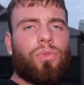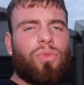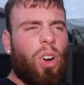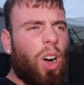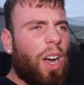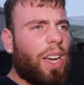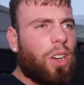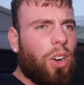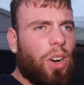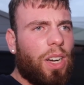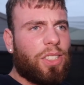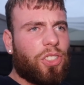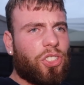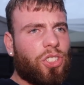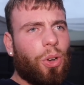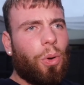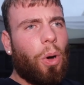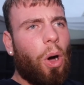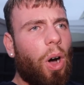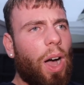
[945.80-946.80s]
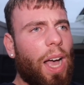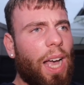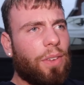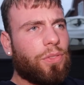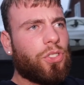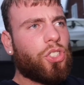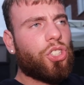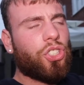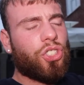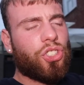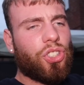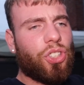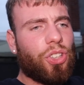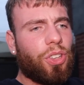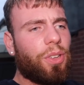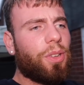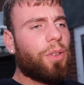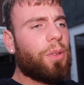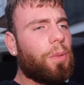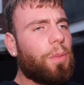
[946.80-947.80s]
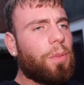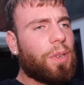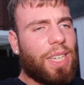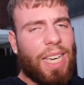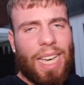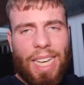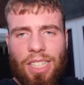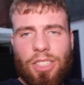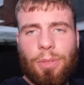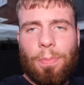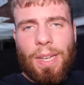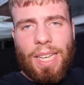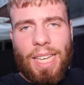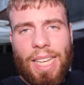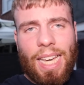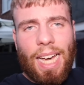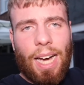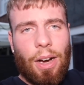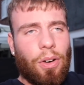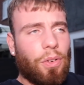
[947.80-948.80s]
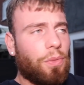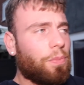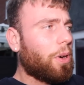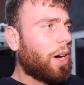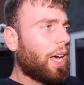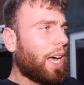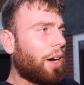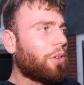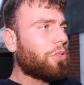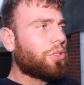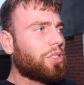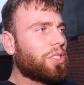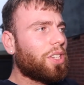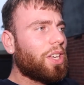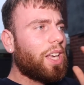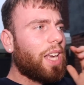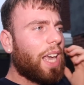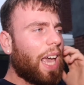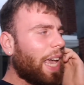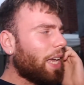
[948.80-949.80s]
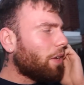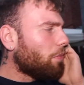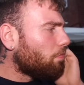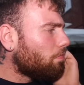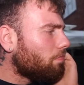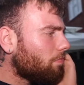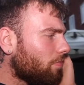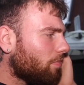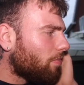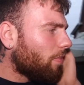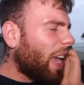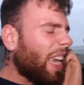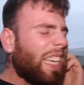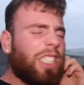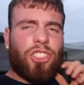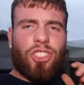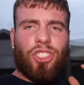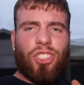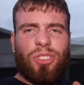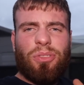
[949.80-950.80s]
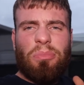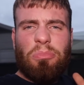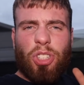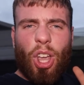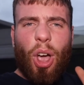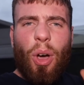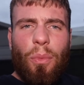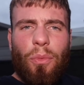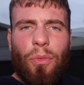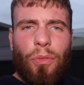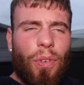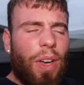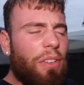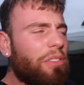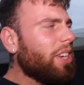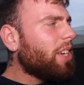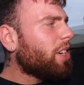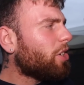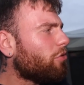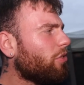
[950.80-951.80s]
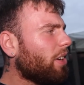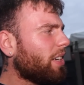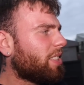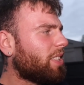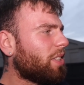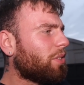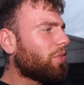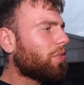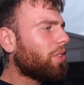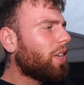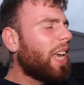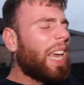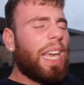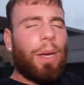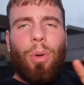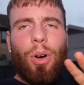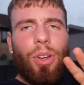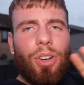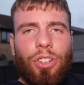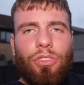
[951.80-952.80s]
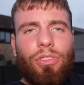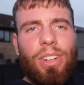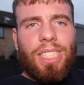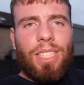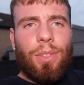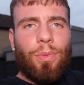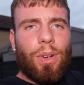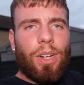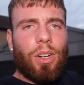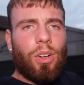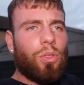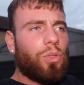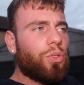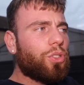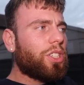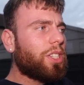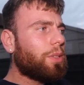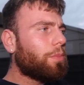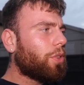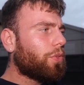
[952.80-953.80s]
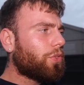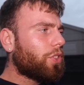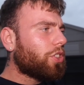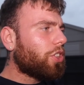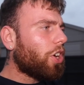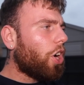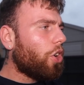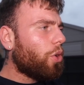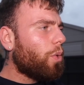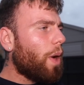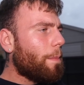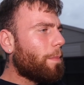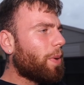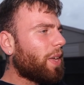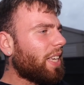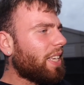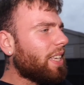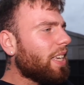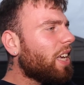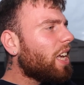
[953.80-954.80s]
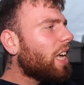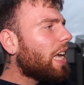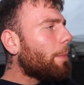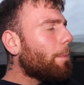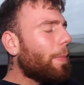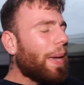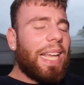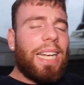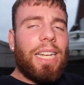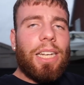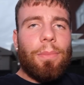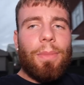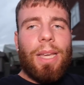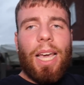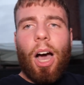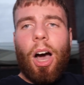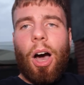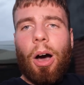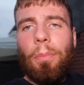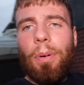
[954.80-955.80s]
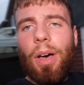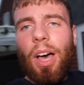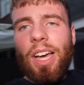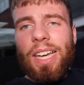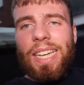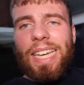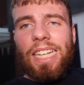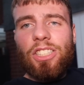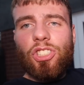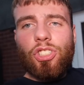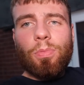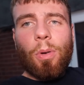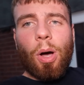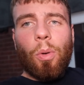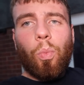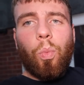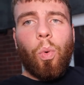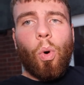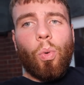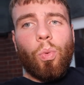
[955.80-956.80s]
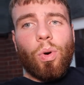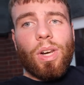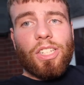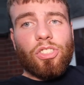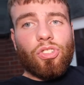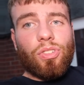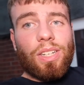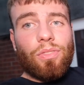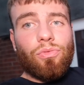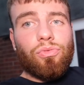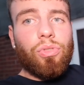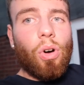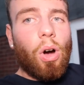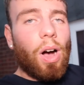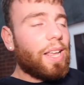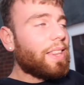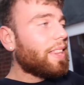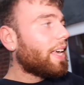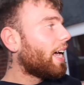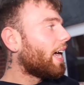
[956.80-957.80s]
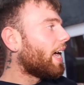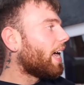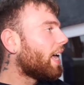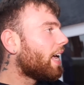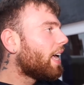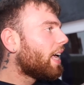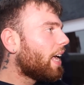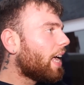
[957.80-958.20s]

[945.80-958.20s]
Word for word: Right, guys, so I have just kicked Mickey out of my house. He's turned very aggressive. He weren't aggressive when I ordered him off the dark web, but he pinned me up against my wall, literally, right there.